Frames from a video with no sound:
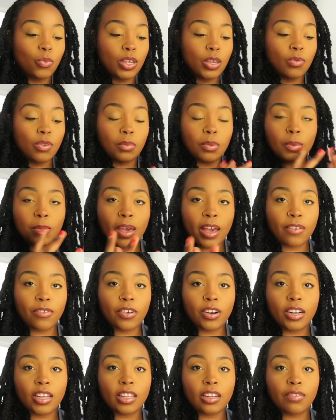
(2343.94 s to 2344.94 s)
we will be back
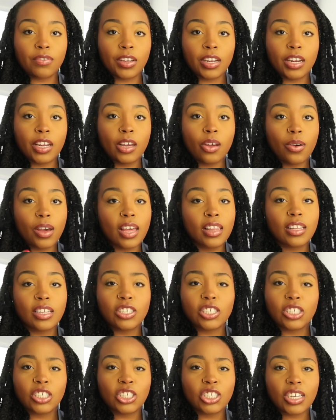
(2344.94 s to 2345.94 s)
for another video. And
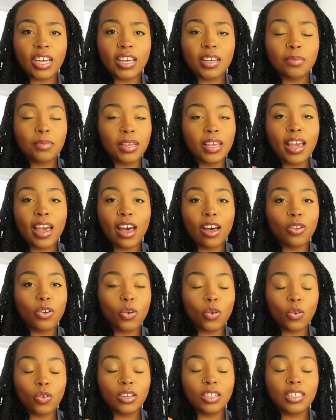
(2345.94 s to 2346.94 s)
then just check me out
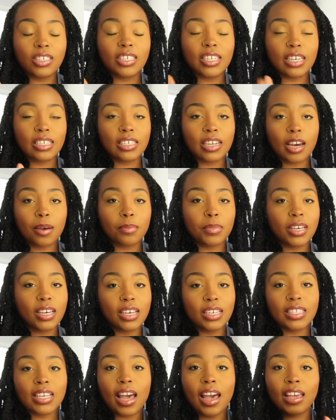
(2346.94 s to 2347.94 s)
on TikTok
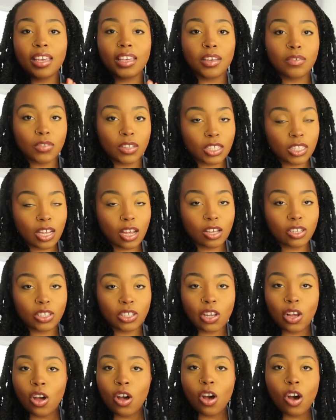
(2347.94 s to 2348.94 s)
because I give the sauce
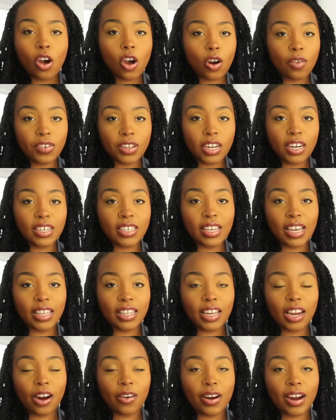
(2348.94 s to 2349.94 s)
over there
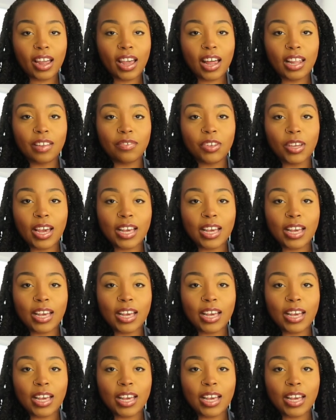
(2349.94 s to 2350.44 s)
daily. All right, I love you